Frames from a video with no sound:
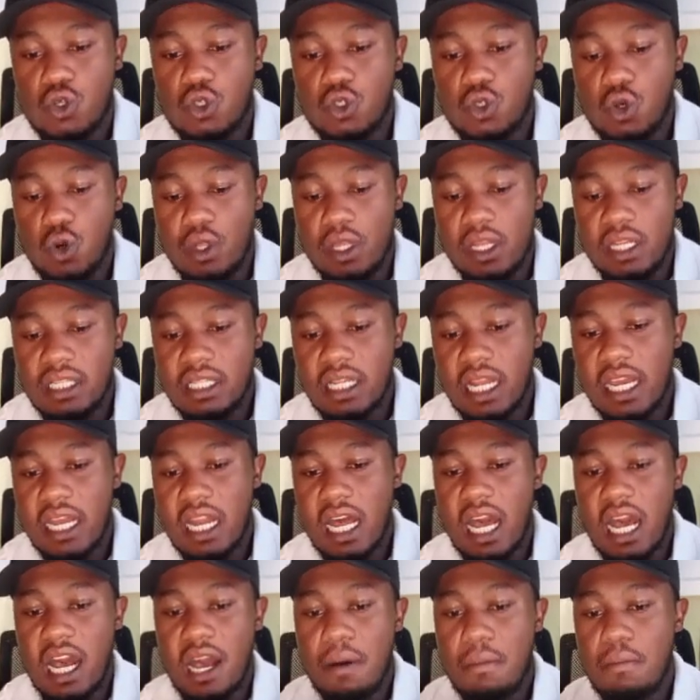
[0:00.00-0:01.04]
So this
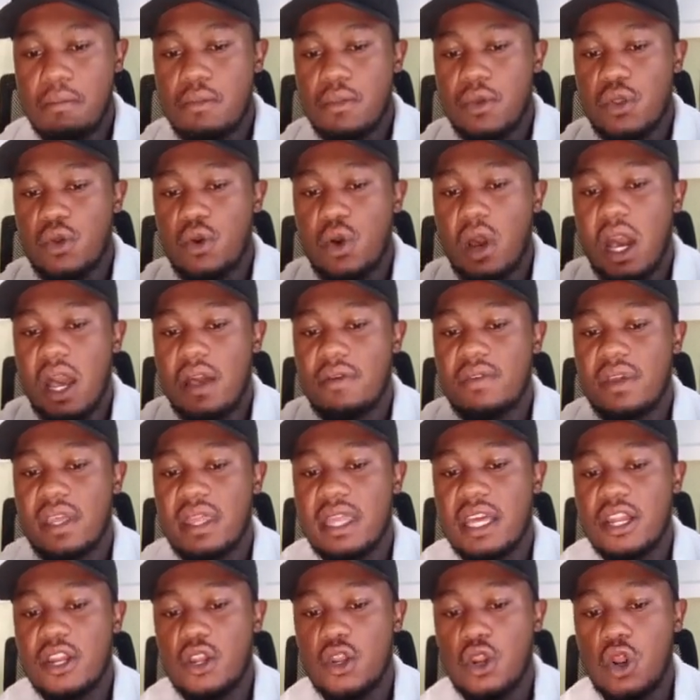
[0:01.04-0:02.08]
slider arm, you're
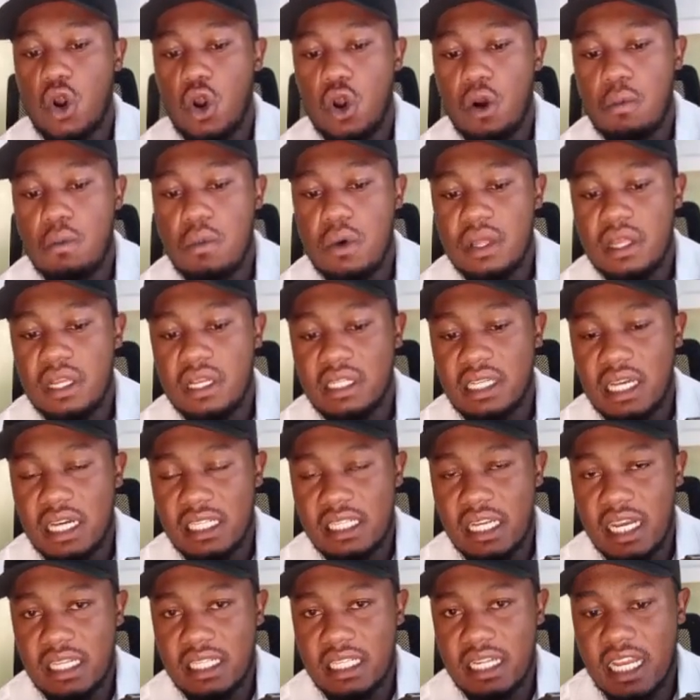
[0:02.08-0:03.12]
having the knob. There's
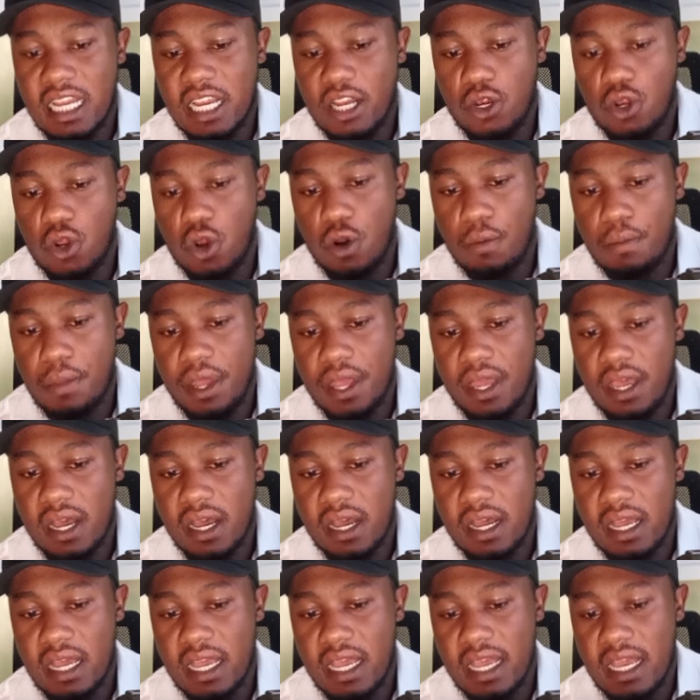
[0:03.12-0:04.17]
a tightening knob
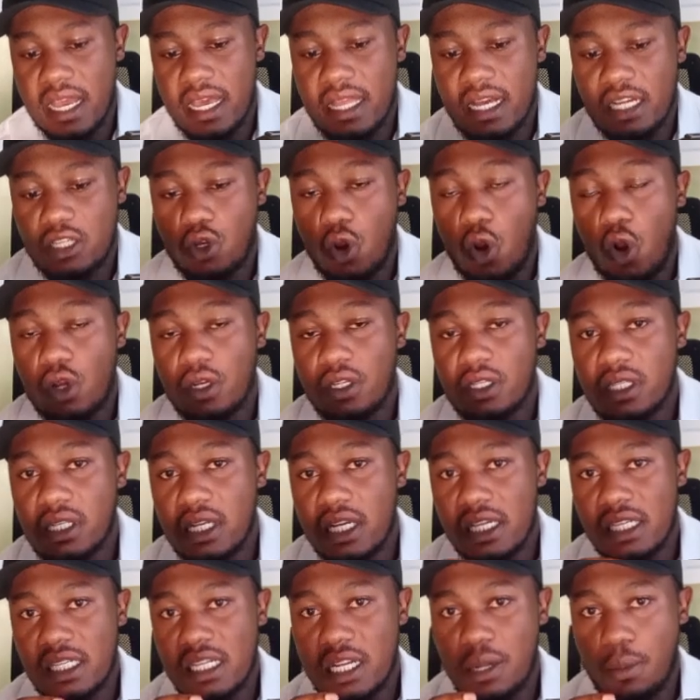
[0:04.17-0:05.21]
here that holds
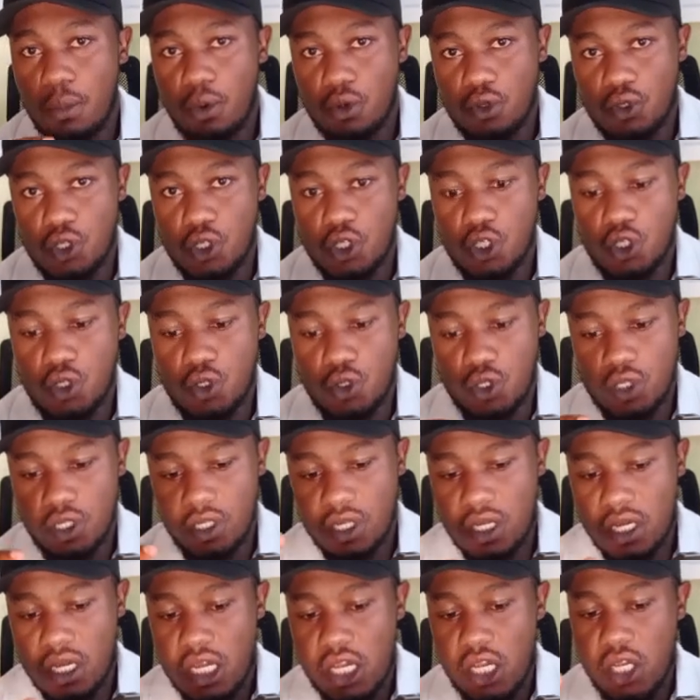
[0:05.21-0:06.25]
it in position.
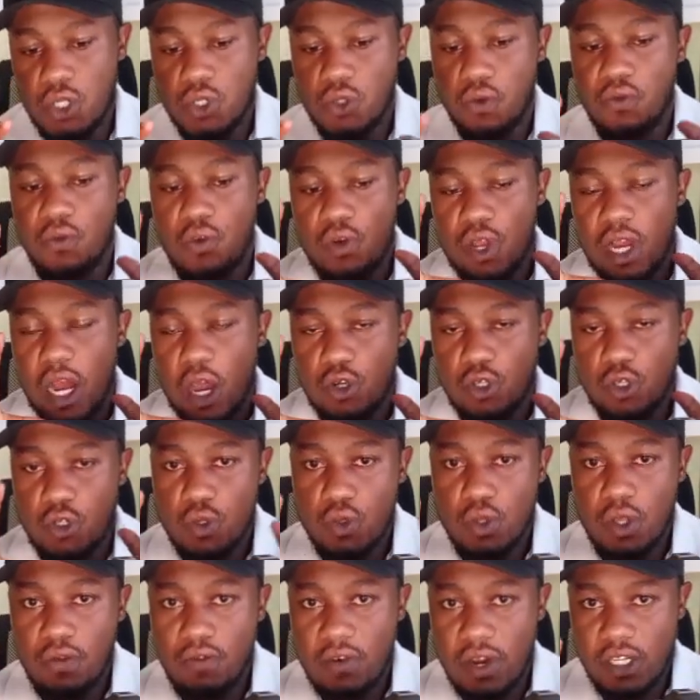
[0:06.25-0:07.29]
So for you now to
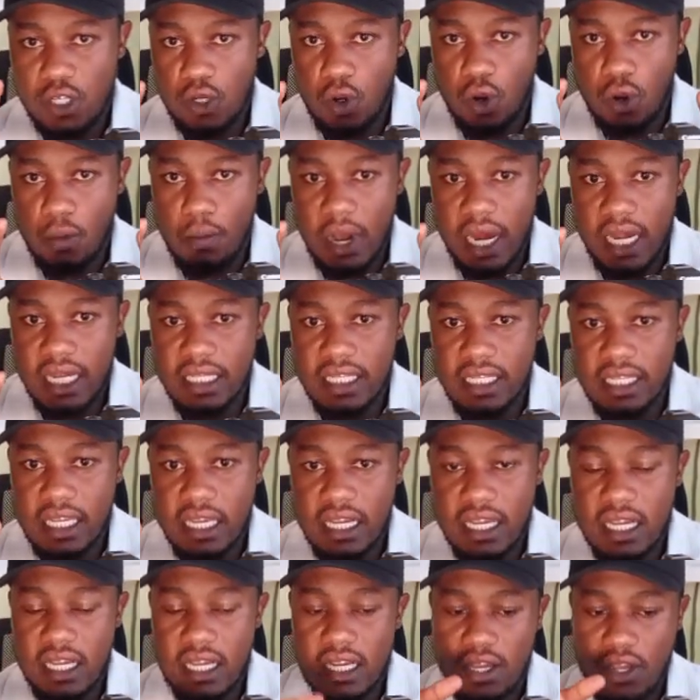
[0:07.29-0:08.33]
do the vertical
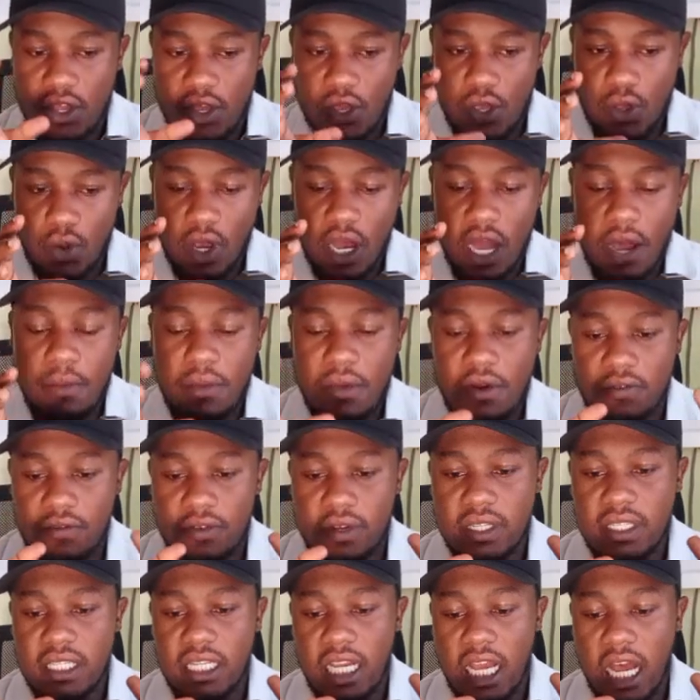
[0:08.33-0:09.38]
balancing, your camera
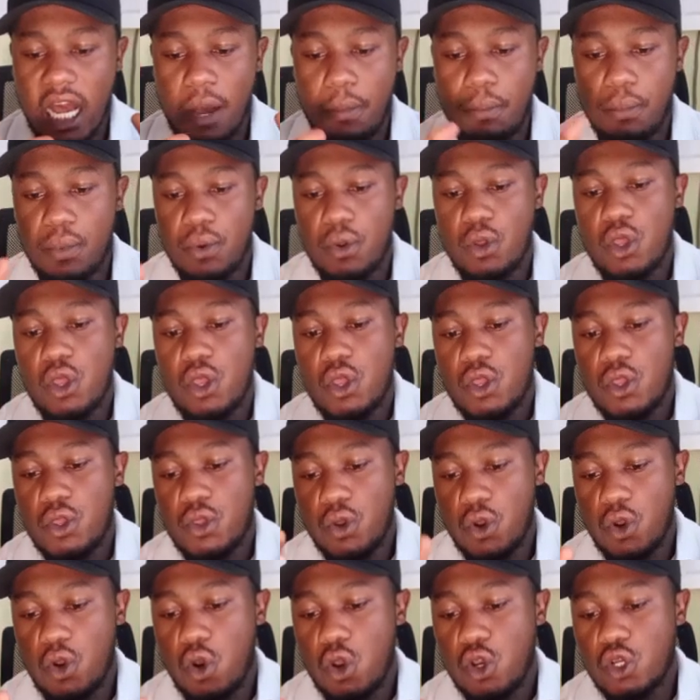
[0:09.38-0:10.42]
facing up,
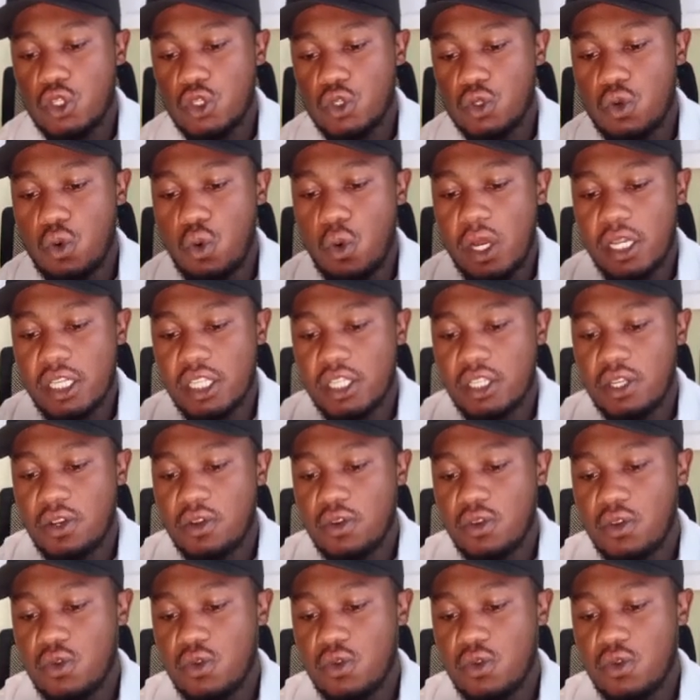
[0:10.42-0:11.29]
you're going to do what?